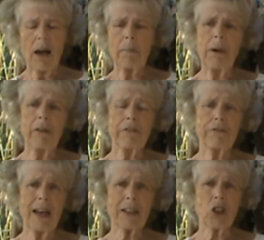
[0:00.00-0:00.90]
I puff
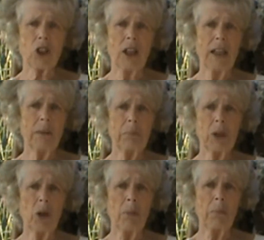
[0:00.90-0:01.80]
fractionally,
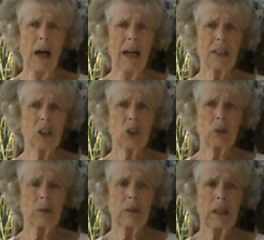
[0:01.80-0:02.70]
but not much.